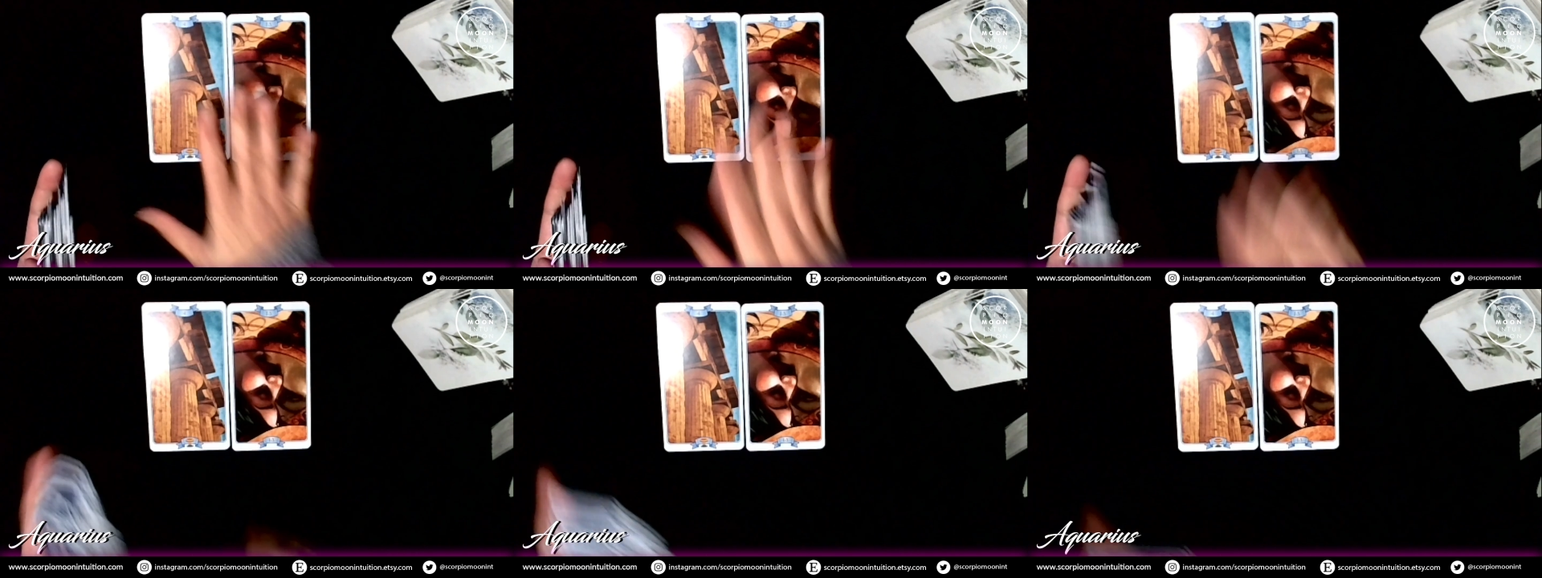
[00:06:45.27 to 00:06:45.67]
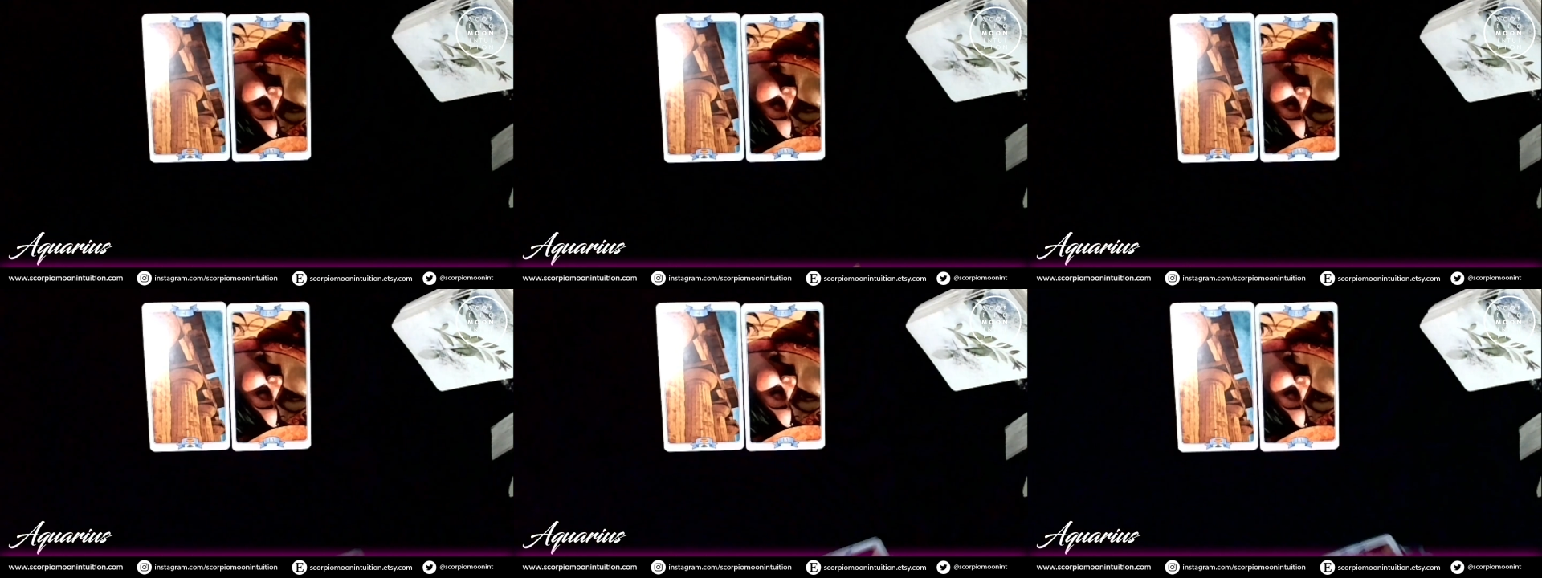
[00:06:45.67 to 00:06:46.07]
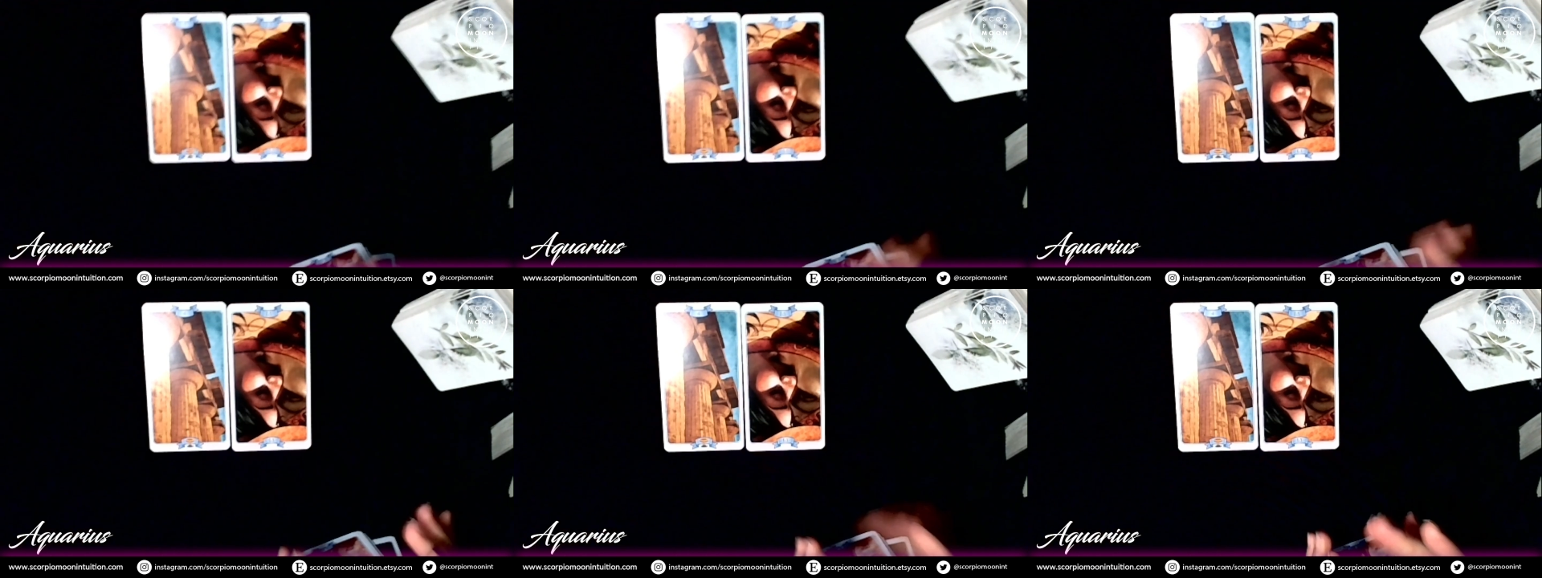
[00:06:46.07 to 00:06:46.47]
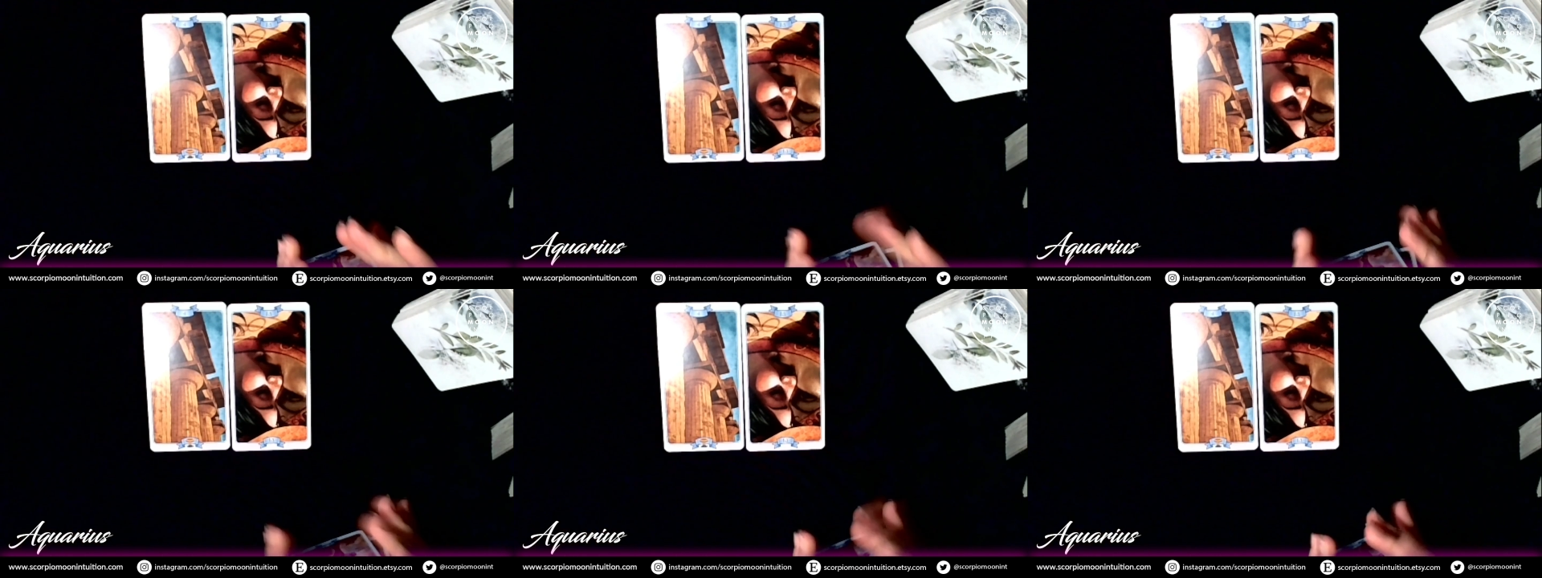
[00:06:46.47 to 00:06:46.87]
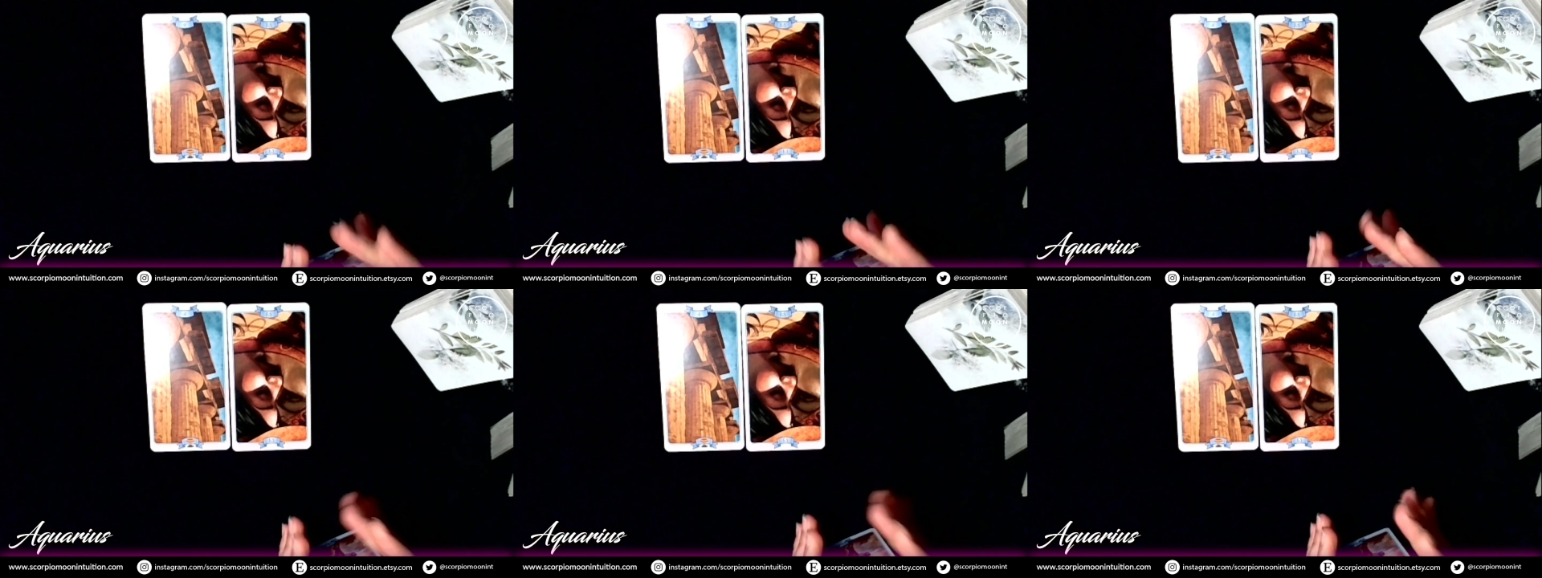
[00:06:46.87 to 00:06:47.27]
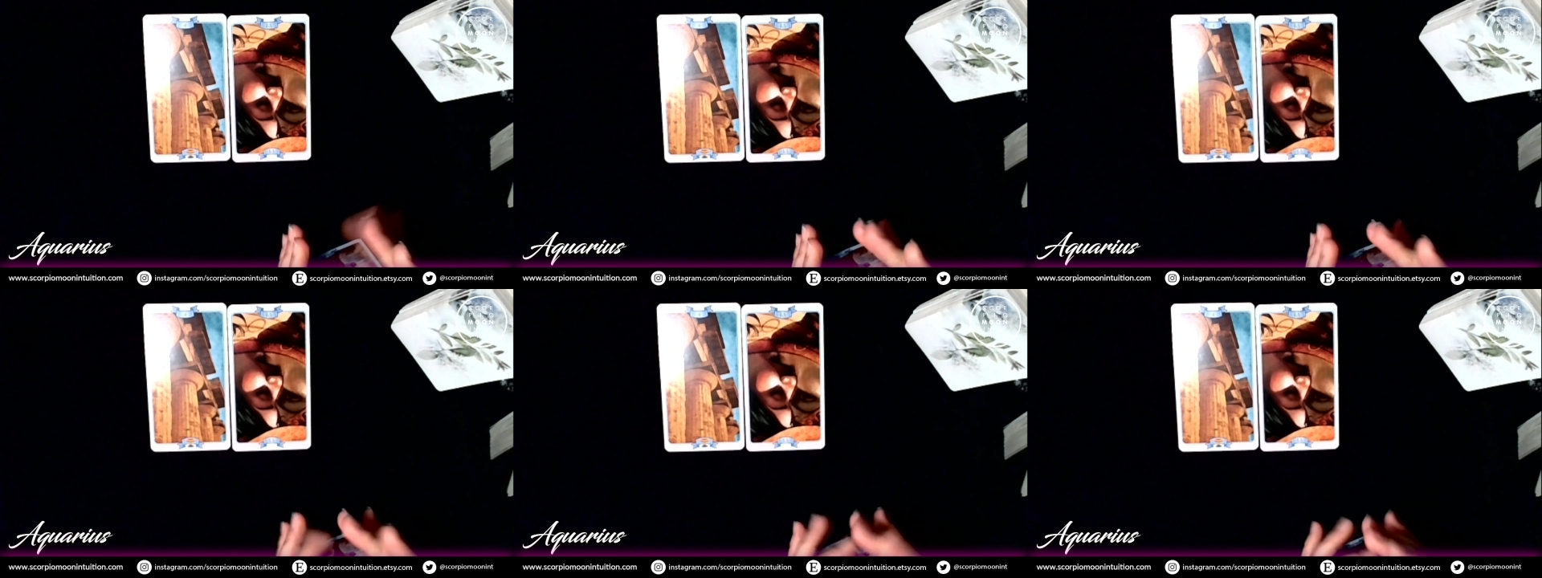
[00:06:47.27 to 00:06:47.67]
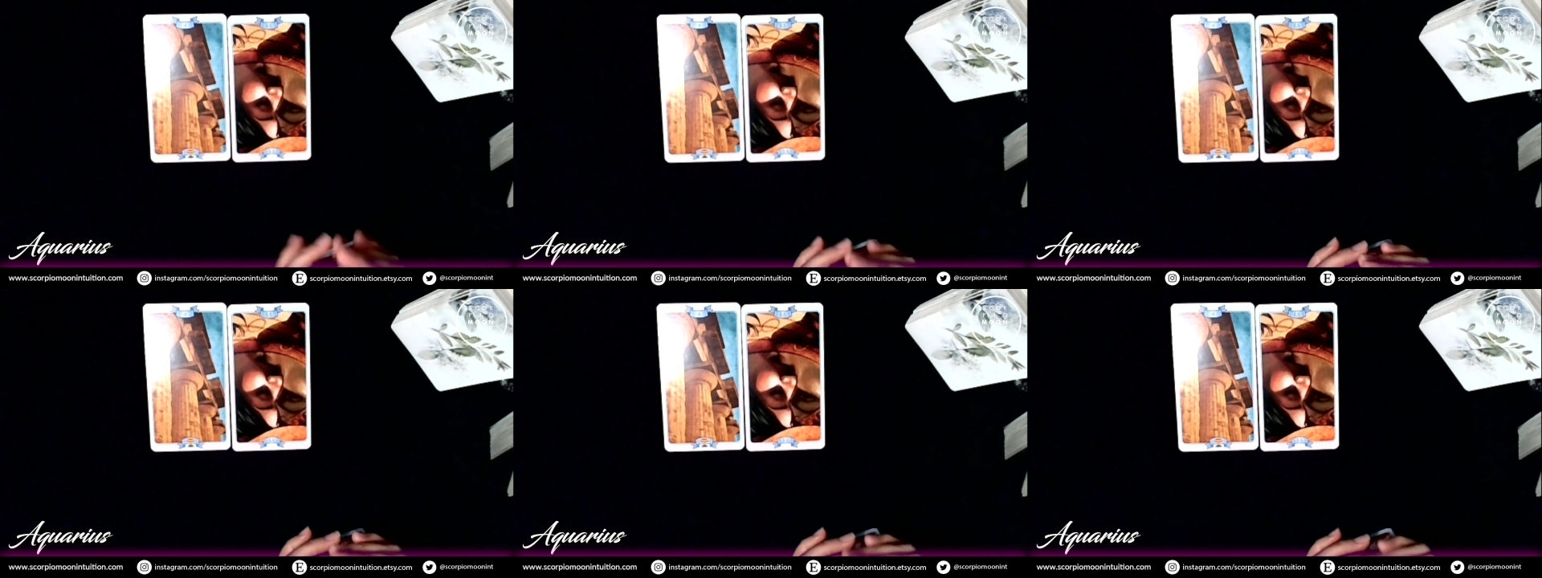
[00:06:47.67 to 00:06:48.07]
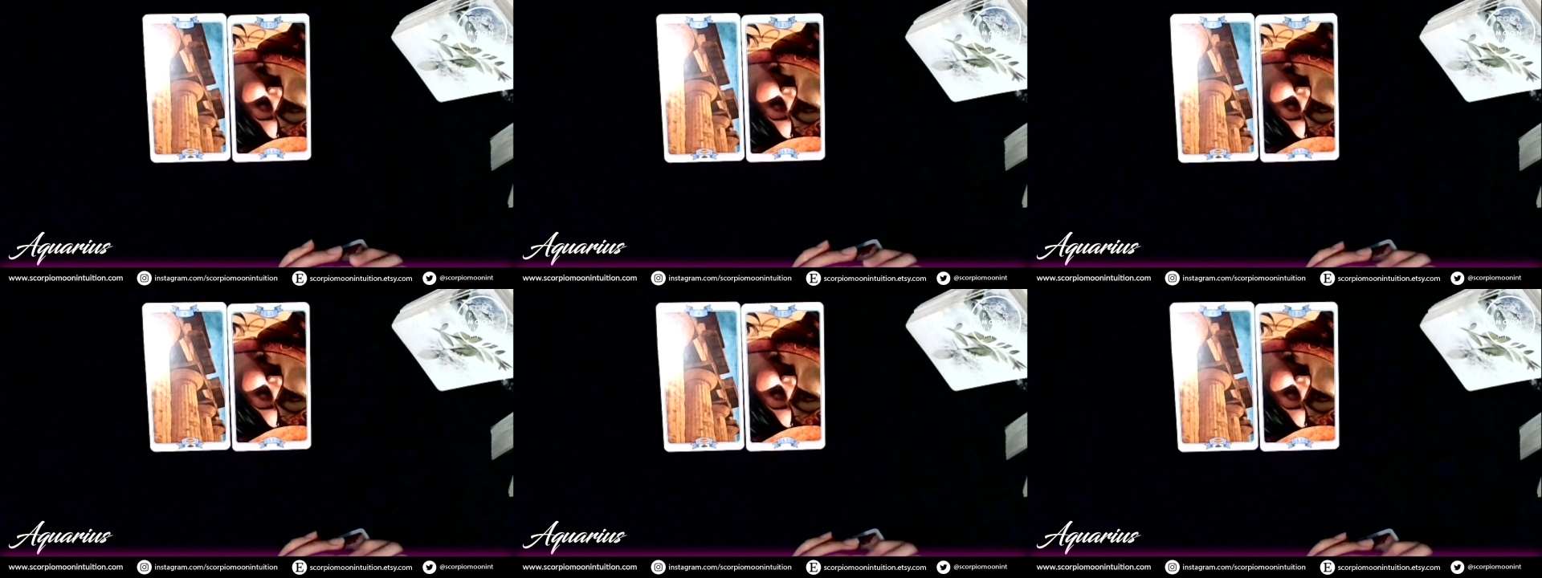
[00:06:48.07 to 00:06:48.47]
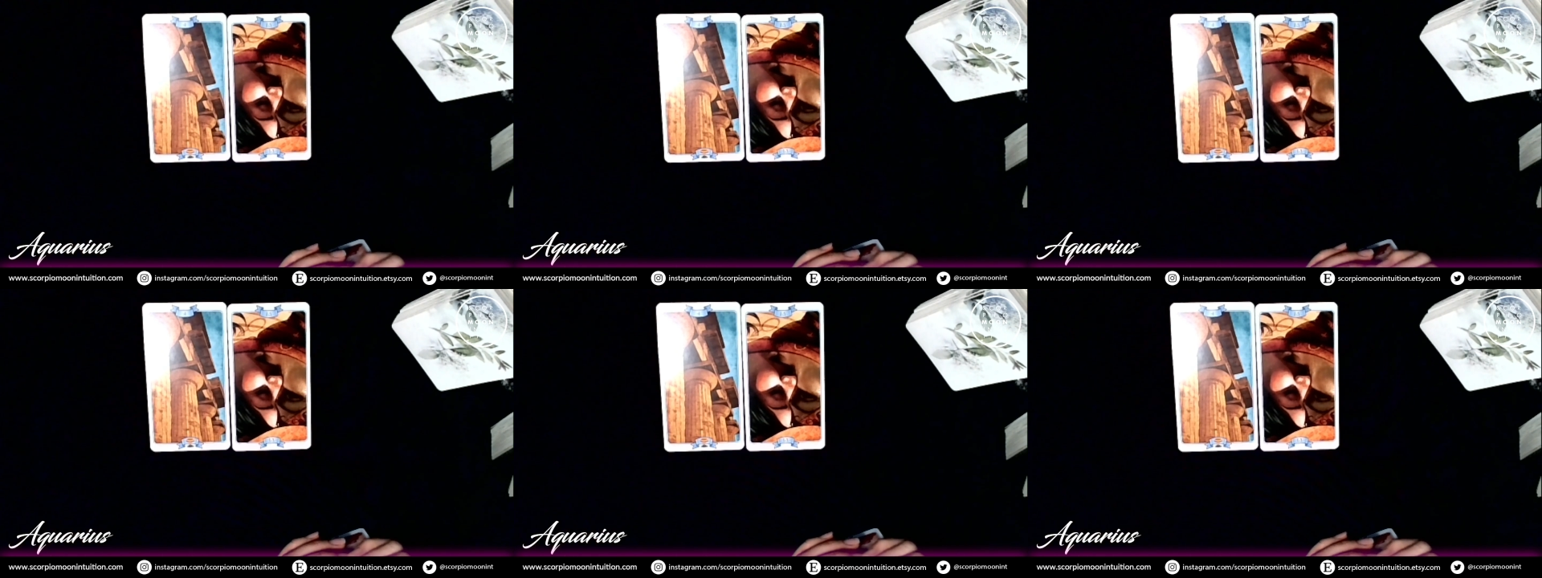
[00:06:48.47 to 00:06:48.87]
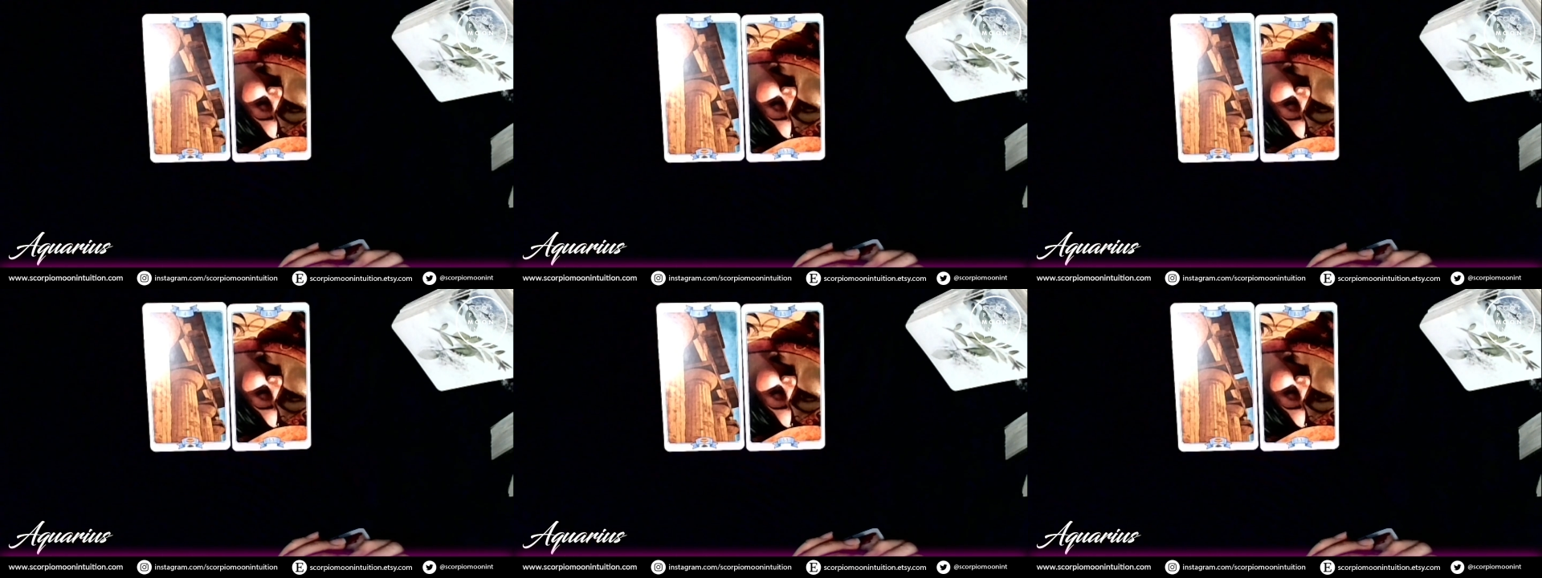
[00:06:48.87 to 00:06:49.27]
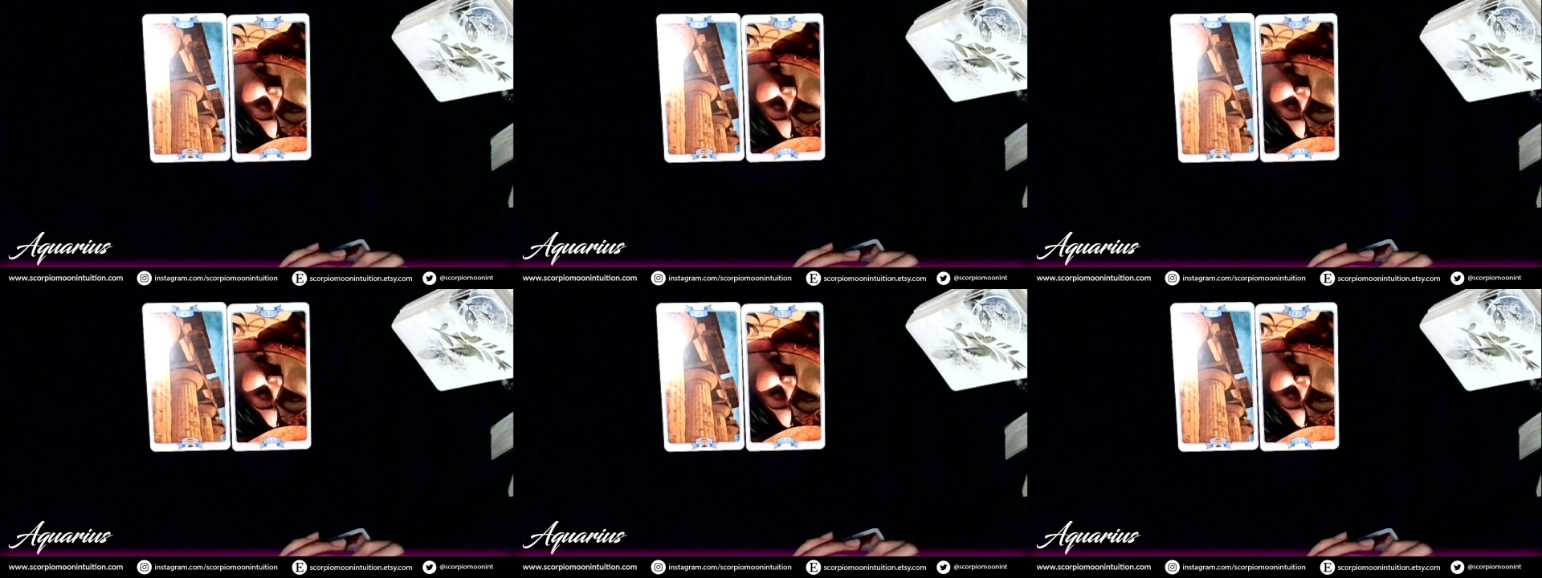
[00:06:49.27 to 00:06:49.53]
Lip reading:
Nobody's mouth can be seen.